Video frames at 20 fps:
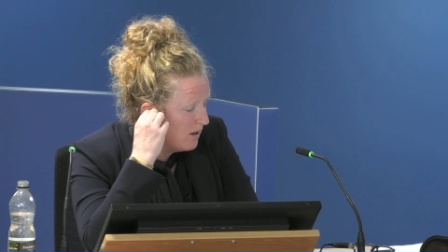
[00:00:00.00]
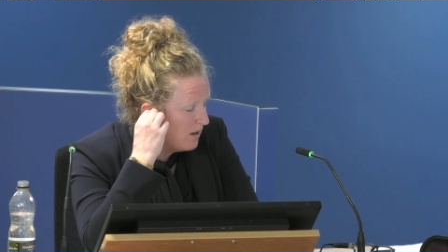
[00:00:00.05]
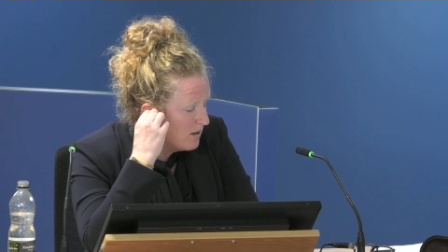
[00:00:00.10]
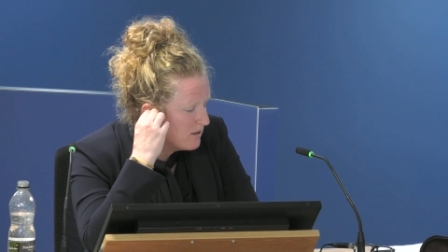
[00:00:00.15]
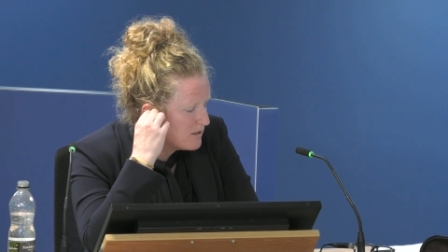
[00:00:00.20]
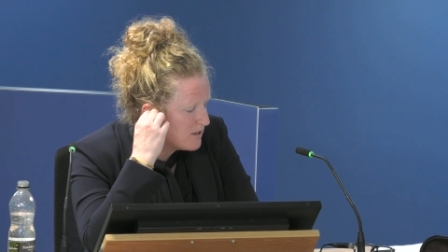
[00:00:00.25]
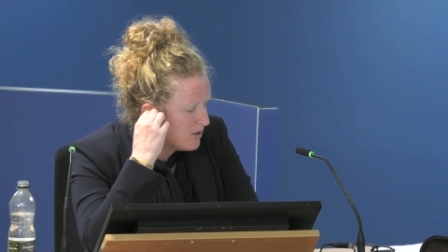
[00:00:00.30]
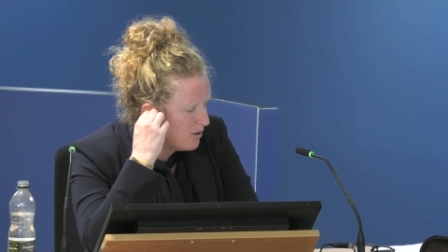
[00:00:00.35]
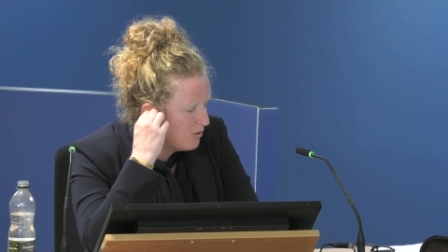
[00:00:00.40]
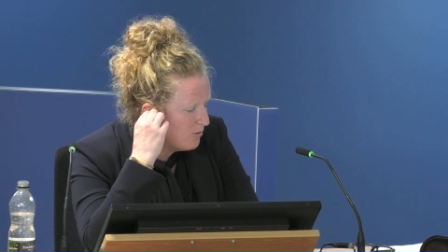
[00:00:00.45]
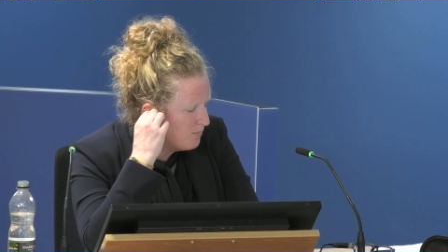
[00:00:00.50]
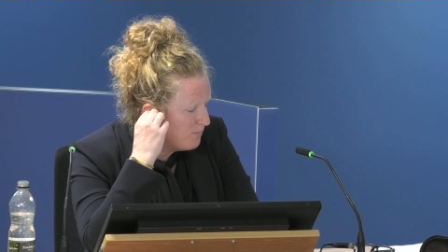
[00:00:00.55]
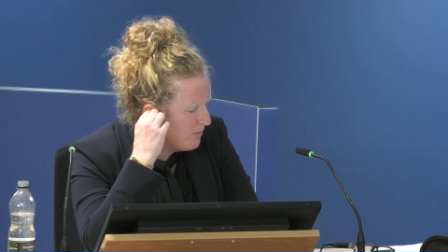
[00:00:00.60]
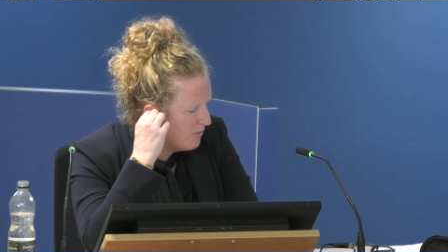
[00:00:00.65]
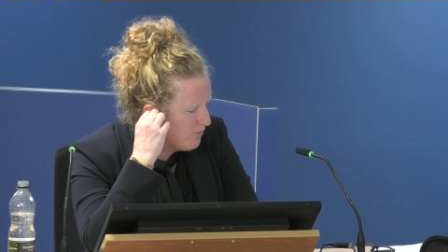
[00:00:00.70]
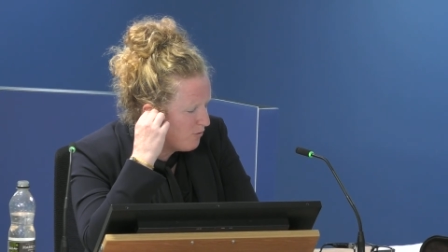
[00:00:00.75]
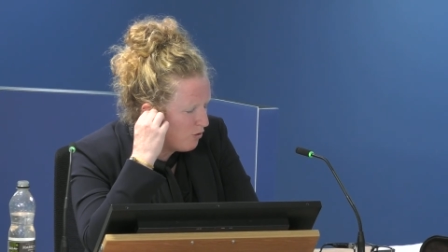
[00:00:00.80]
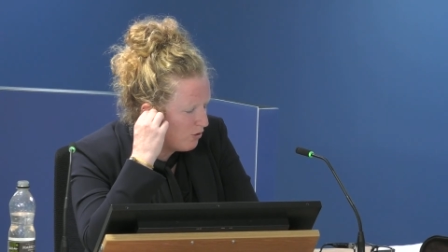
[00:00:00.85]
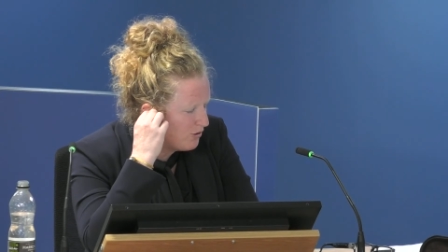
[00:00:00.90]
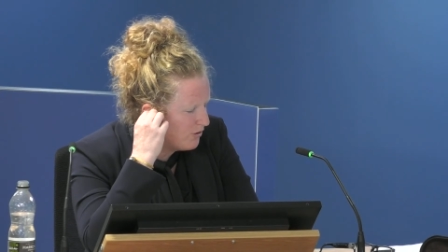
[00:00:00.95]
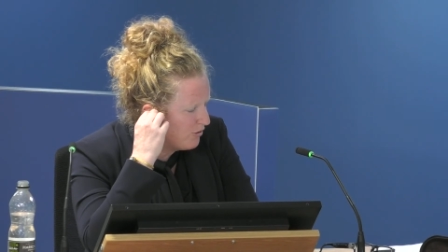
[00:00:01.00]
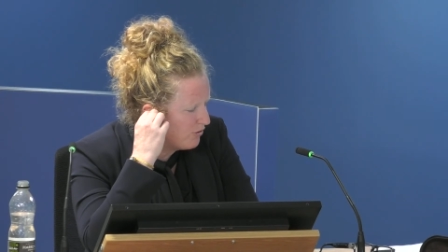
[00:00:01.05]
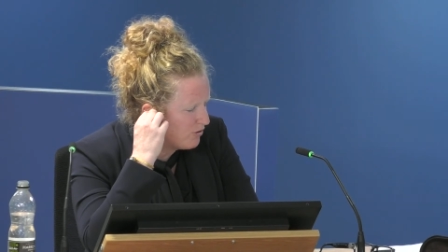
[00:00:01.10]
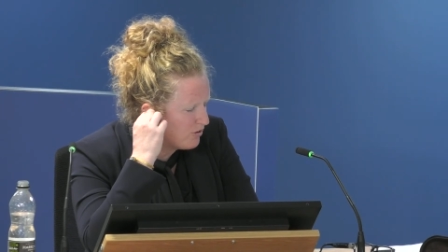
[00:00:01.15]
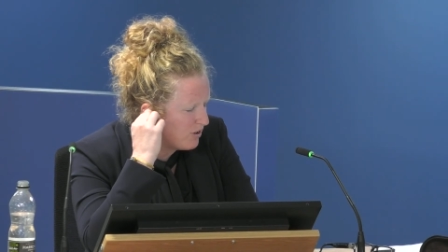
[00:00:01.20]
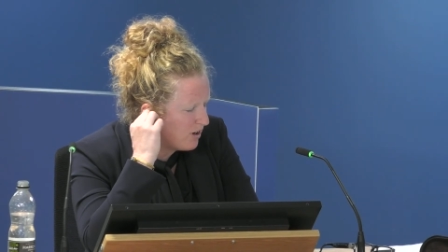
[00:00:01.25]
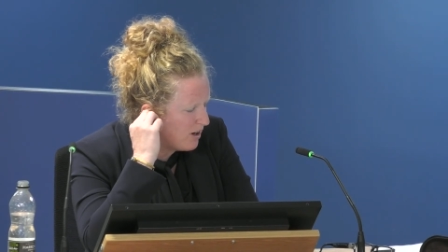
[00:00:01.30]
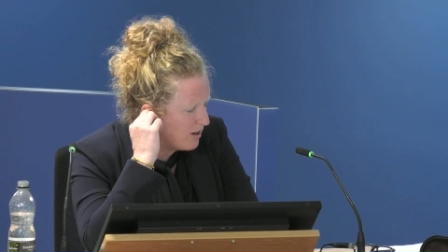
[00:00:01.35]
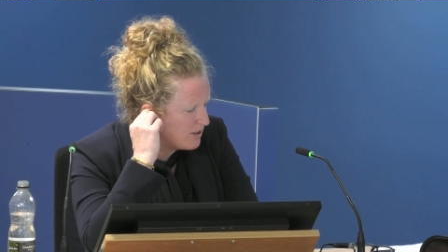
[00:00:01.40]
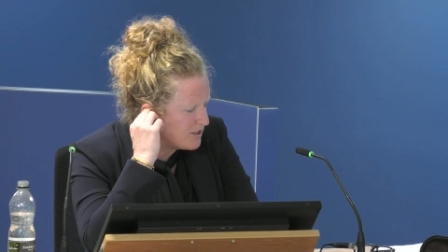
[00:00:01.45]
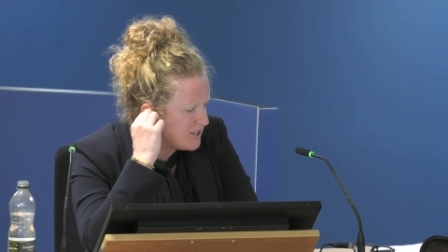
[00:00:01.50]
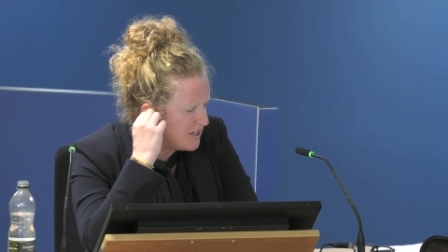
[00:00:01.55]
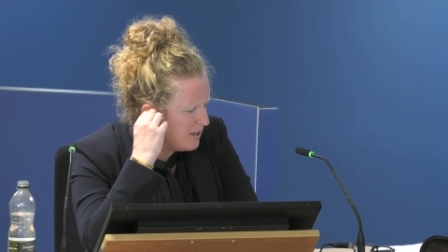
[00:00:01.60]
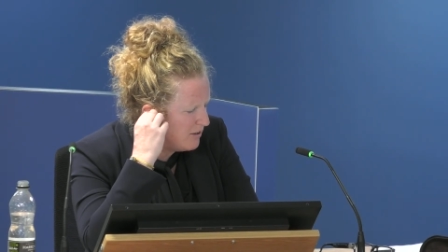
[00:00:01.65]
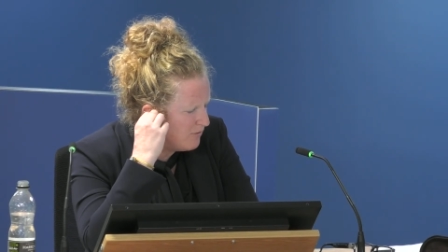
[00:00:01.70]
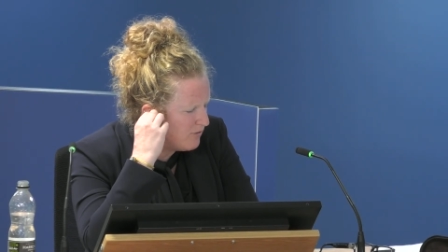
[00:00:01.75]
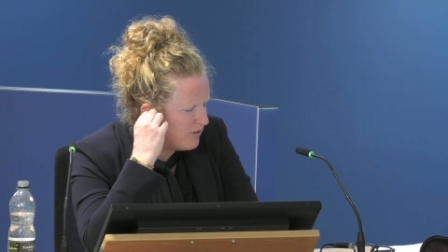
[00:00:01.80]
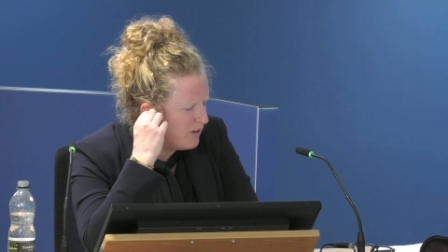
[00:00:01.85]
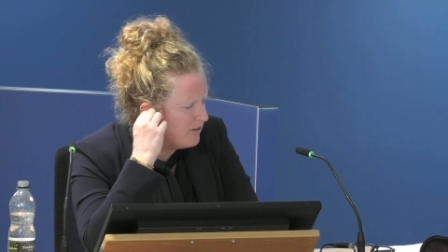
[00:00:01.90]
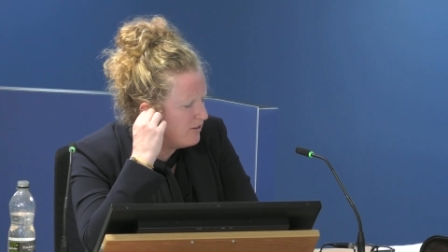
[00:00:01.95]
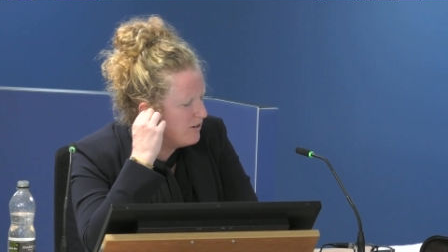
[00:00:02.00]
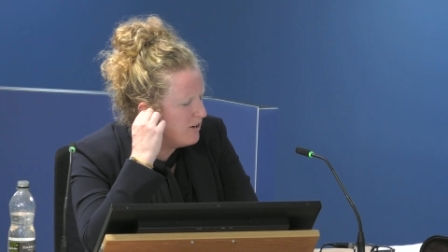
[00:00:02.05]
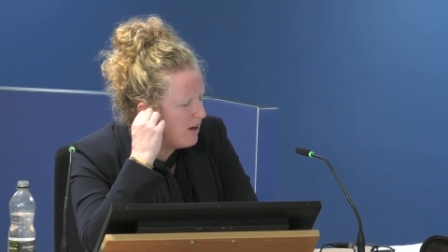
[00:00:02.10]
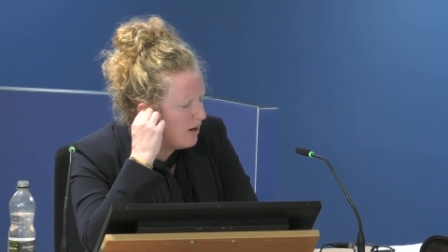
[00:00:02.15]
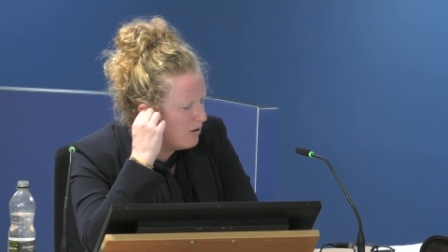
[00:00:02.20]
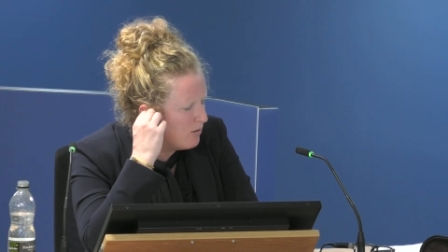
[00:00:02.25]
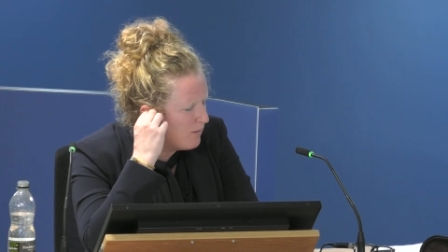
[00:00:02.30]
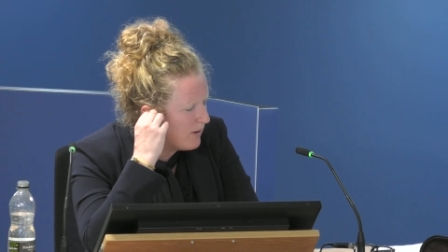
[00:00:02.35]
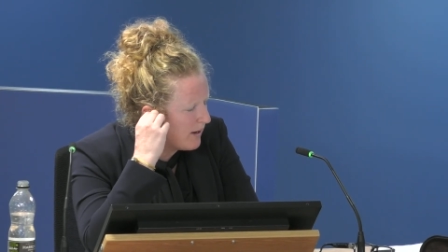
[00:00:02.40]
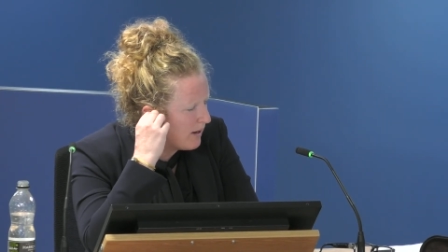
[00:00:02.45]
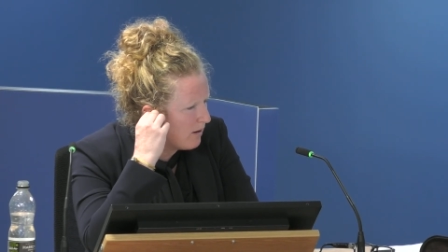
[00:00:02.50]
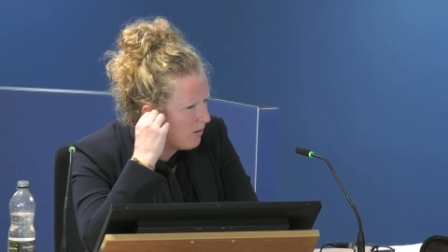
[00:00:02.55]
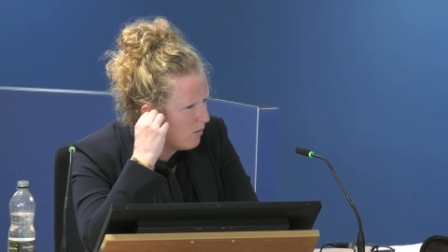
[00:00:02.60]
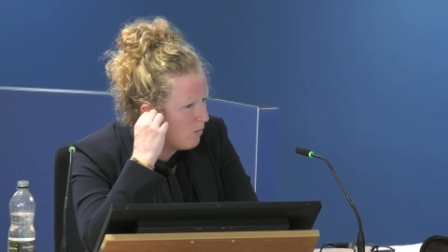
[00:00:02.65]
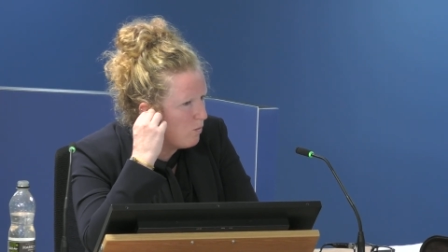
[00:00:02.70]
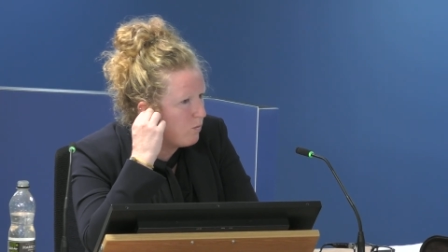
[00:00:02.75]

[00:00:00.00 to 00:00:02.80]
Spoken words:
So before you start, even knowing